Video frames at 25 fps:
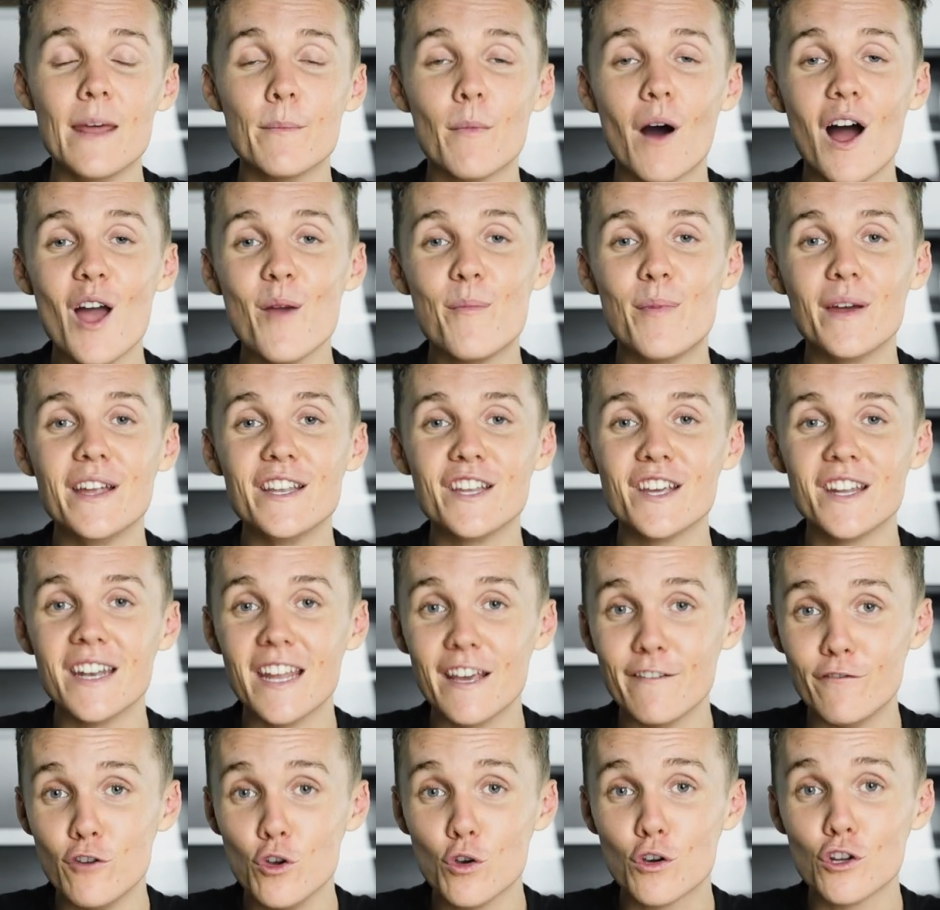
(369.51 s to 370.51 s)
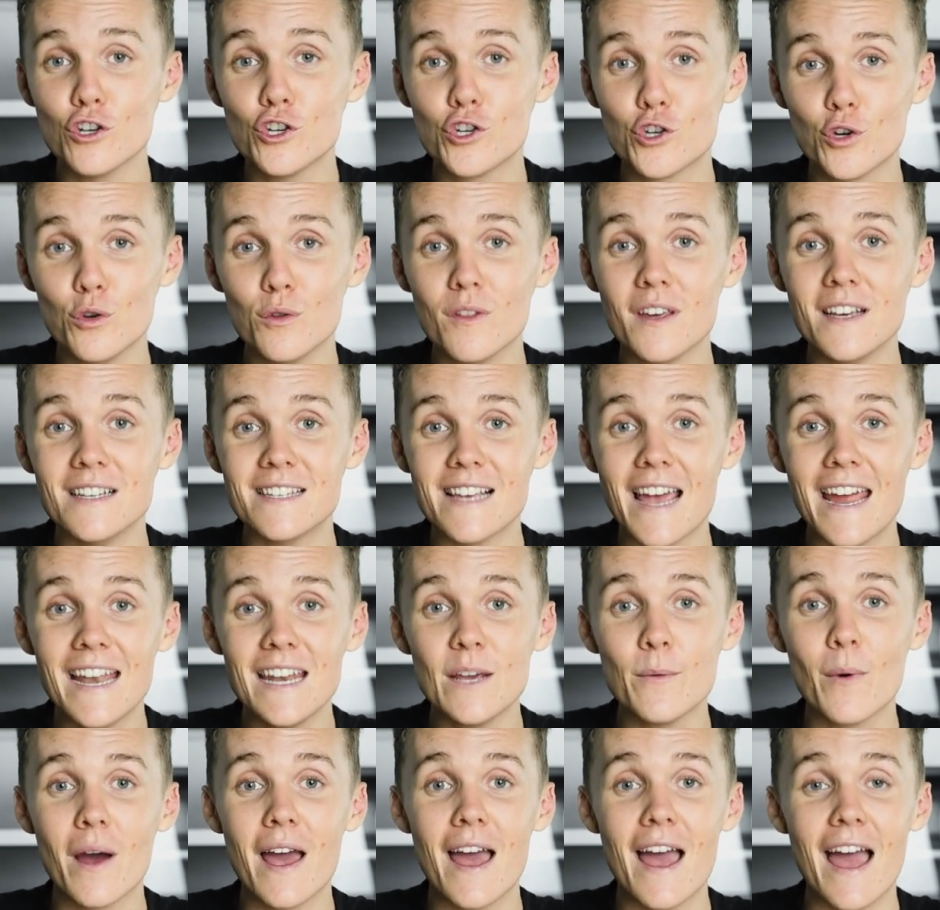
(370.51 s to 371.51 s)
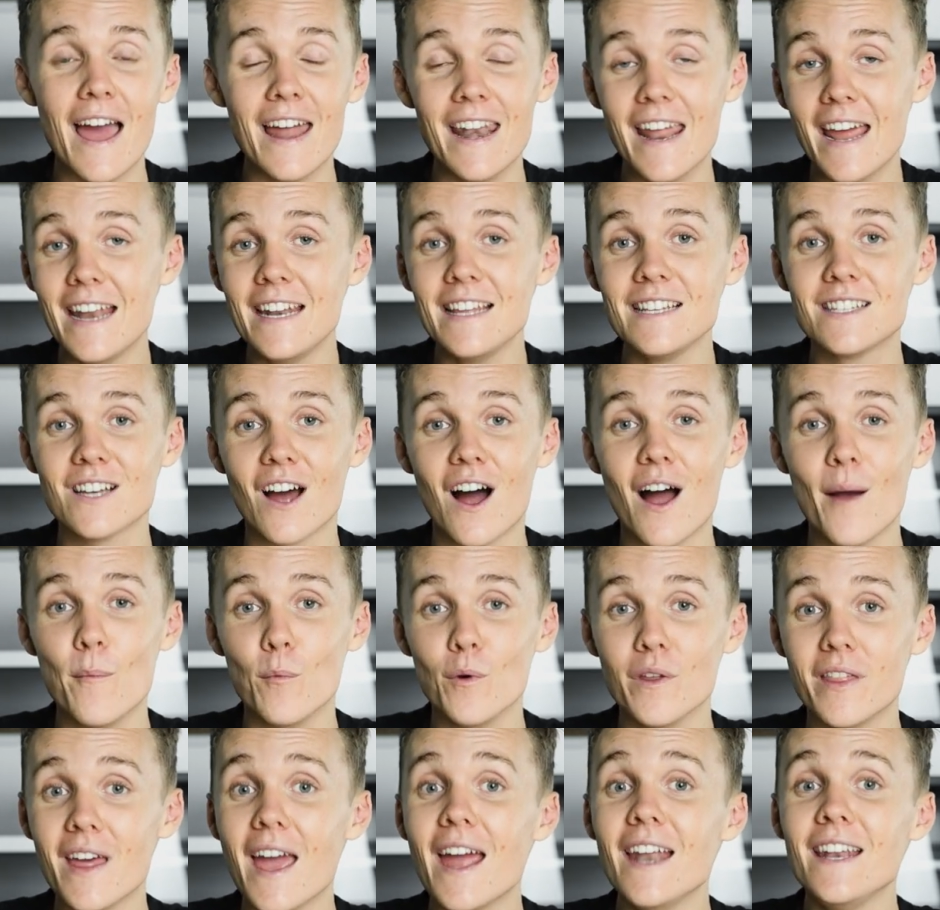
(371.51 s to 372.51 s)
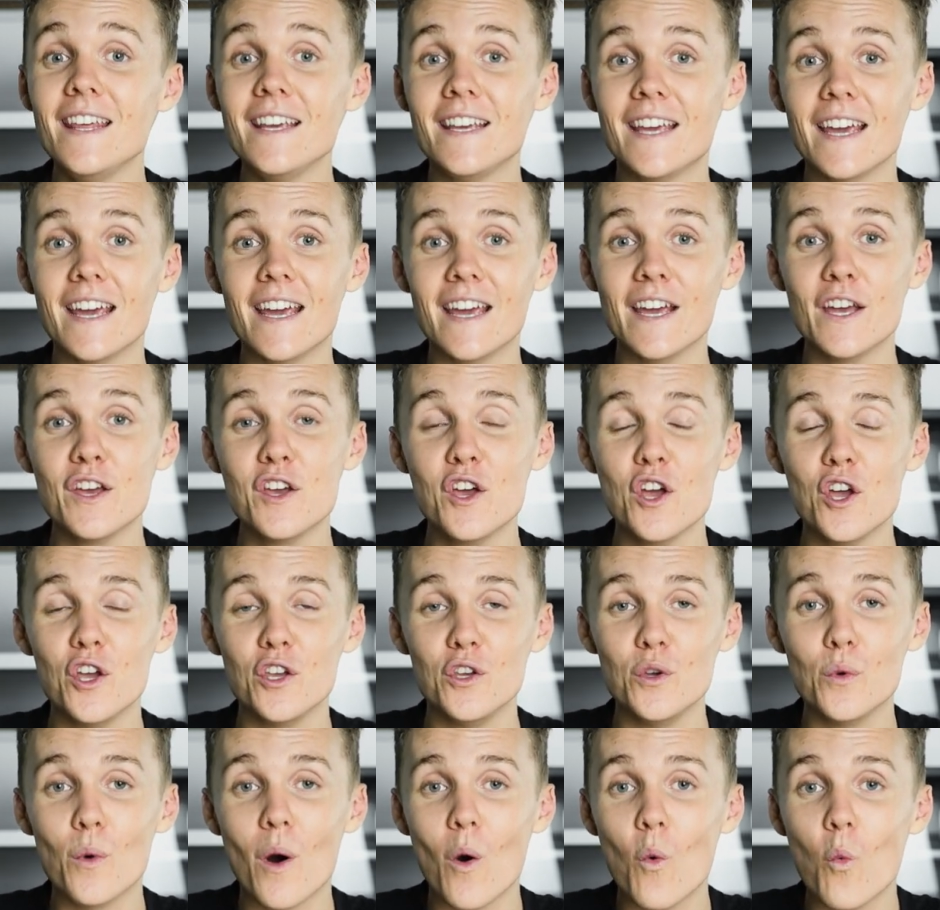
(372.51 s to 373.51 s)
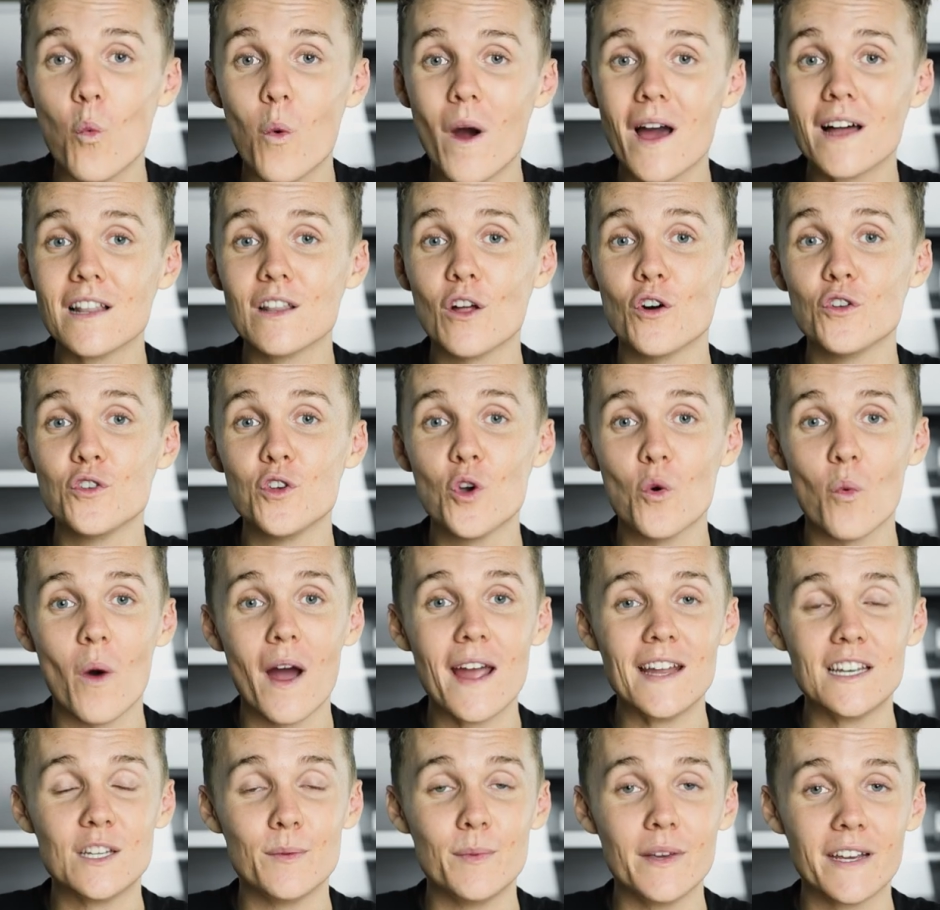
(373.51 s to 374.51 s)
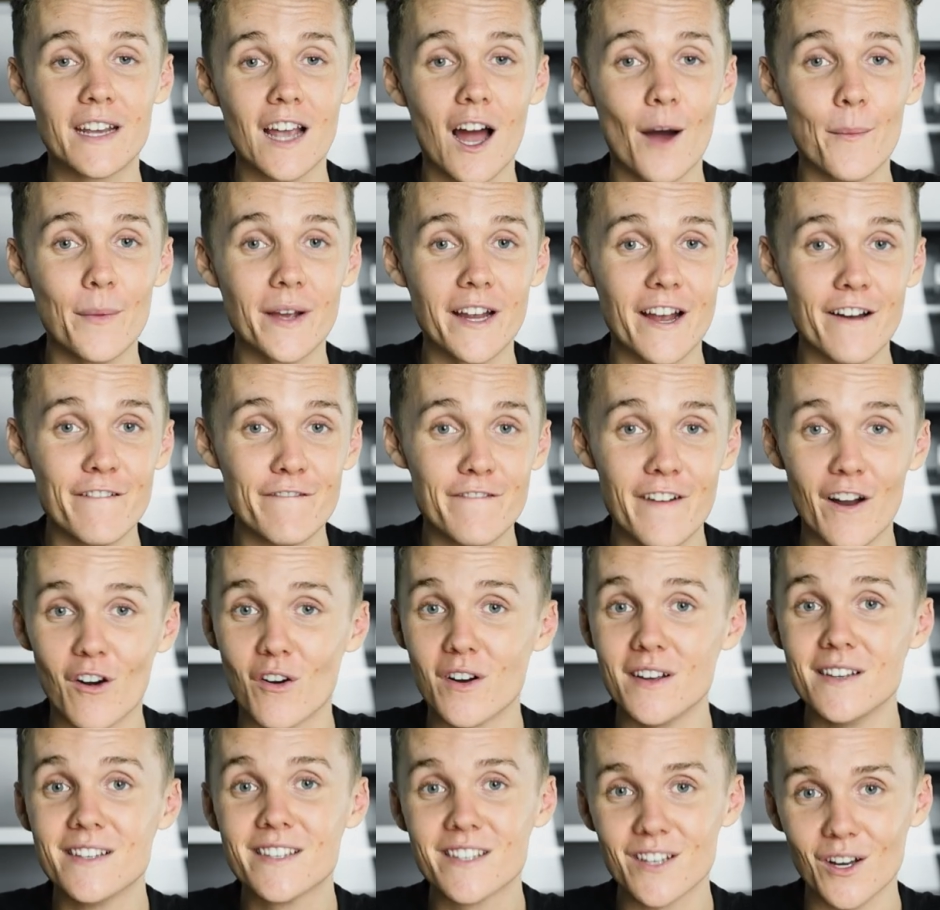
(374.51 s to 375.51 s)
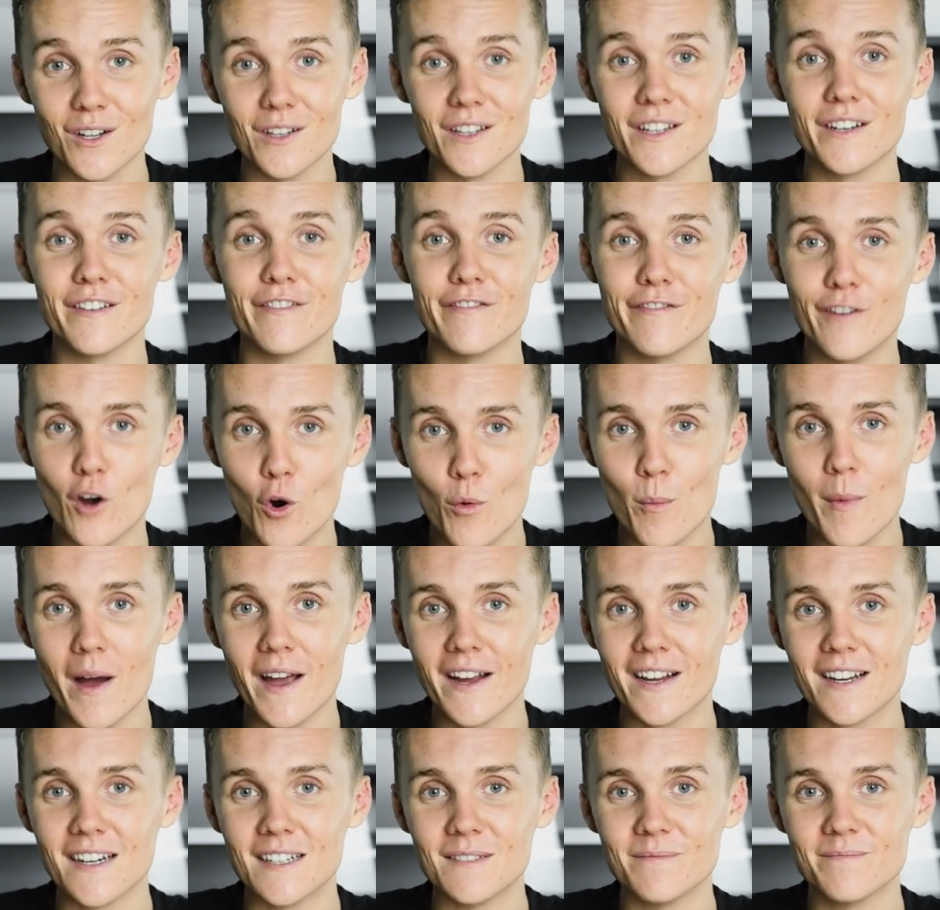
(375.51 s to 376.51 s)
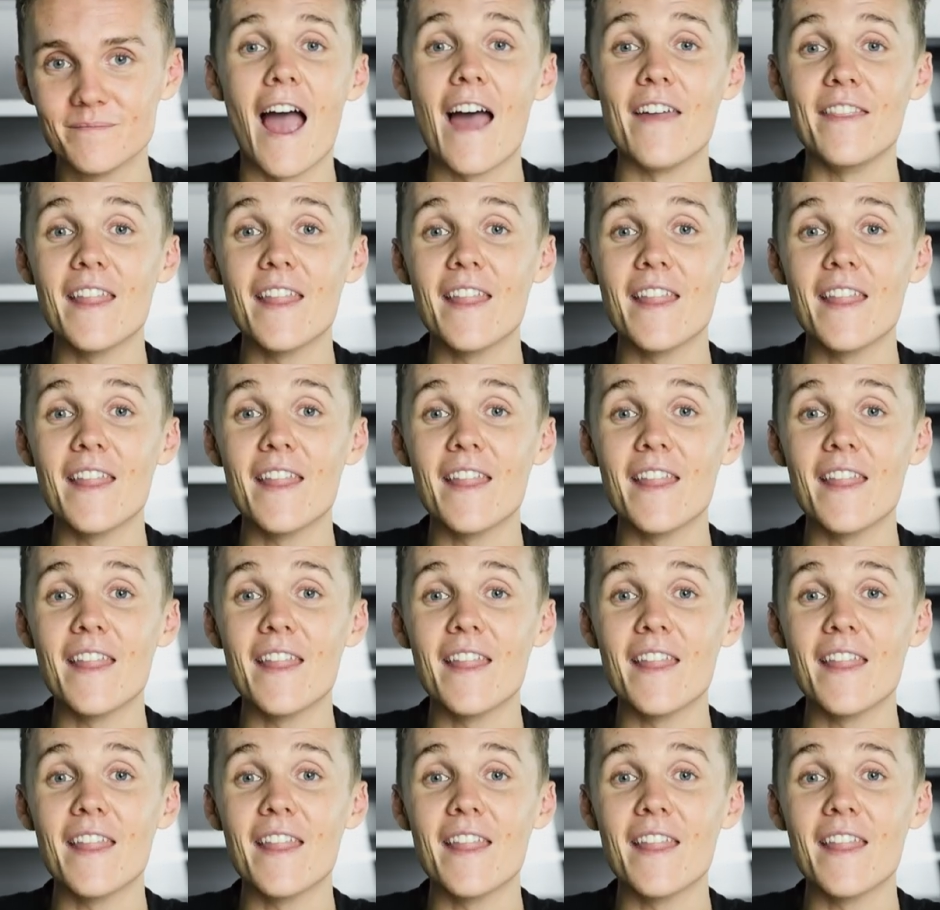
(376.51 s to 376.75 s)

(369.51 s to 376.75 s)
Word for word: And in my opinion, if you can shoot these anywhere at any time with any gear, you are well on your way to becoming a very solid filmmaker.